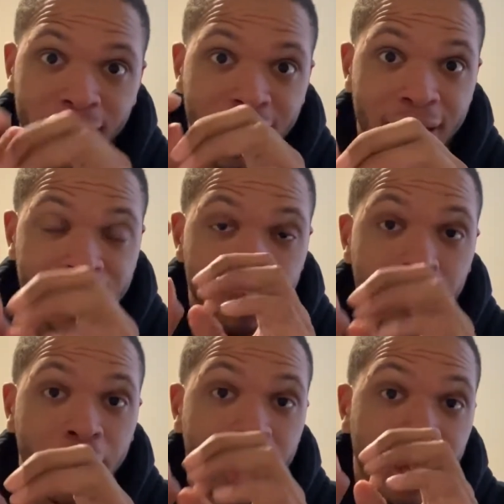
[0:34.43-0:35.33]
That is a
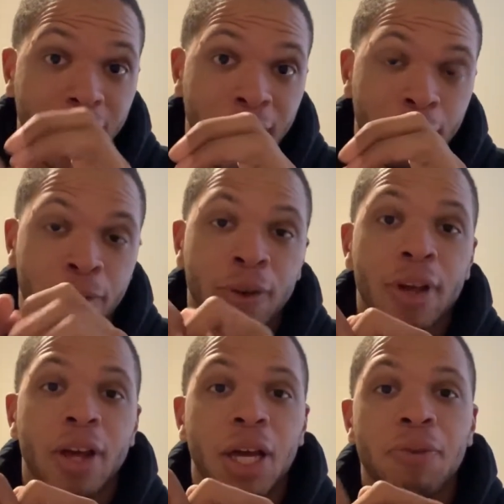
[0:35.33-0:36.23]
big if.
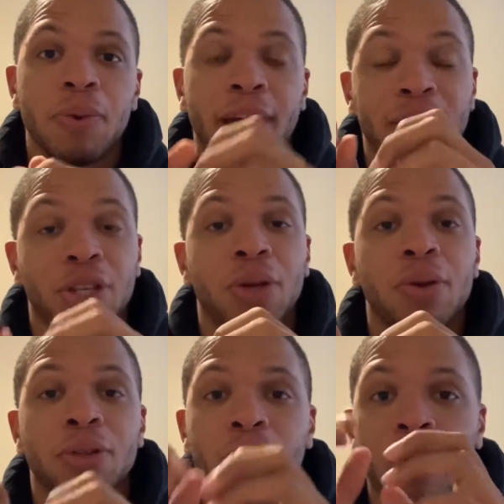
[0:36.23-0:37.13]
If you
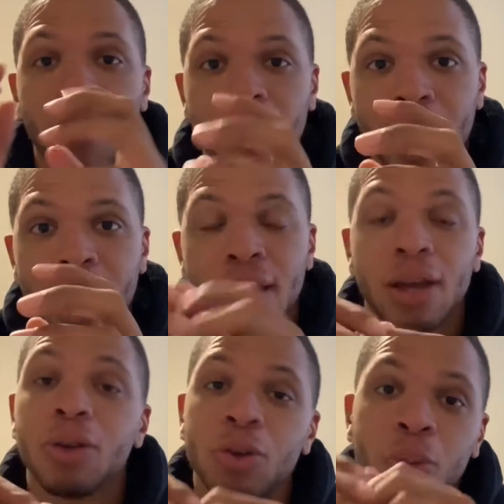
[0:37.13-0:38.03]
execute it the wrong
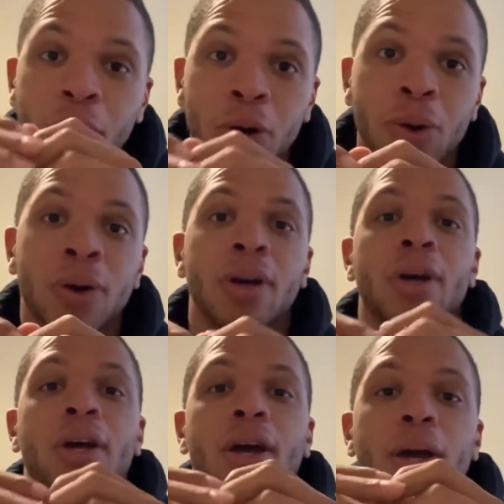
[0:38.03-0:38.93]
way, you will
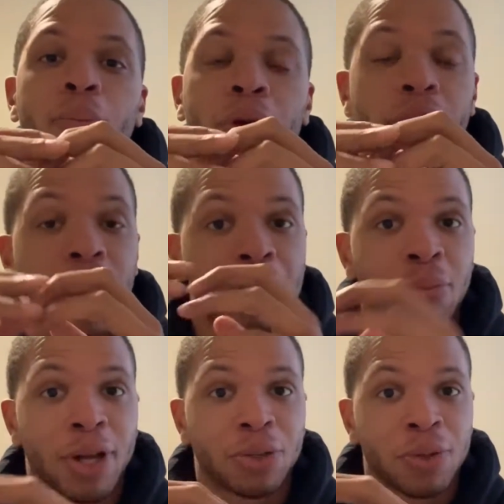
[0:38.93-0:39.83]
bring other
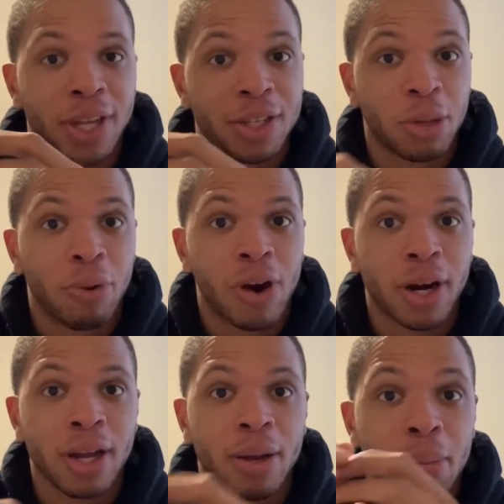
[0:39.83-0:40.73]
muscles into the
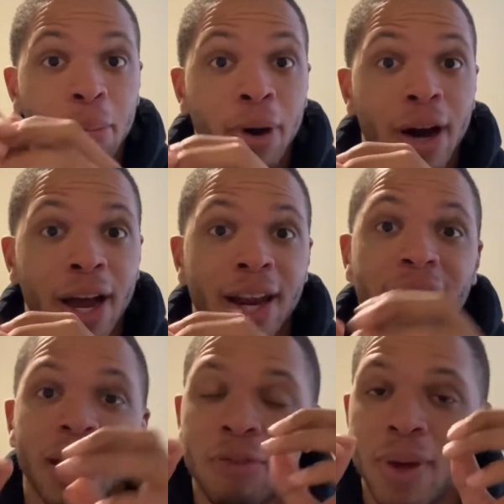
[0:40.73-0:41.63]
party. But
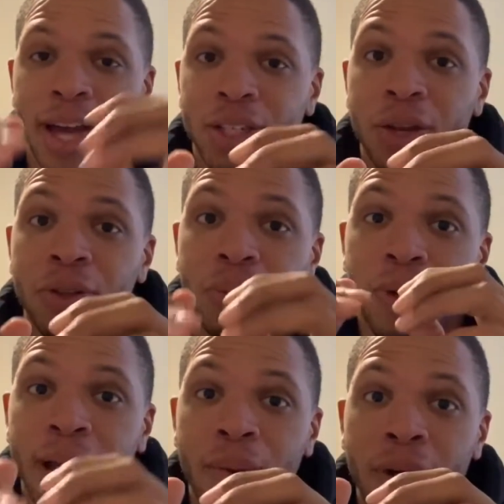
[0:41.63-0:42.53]
if you execute it the
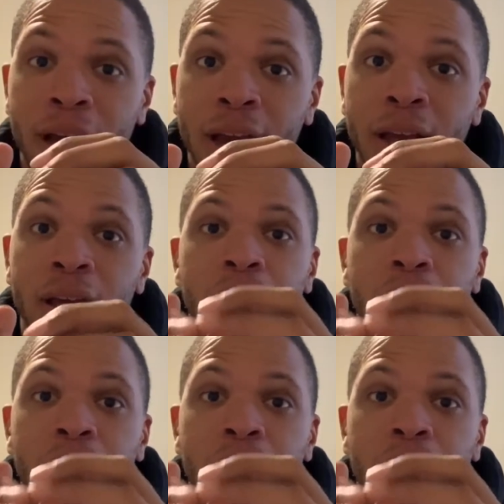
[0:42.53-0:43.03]
right way,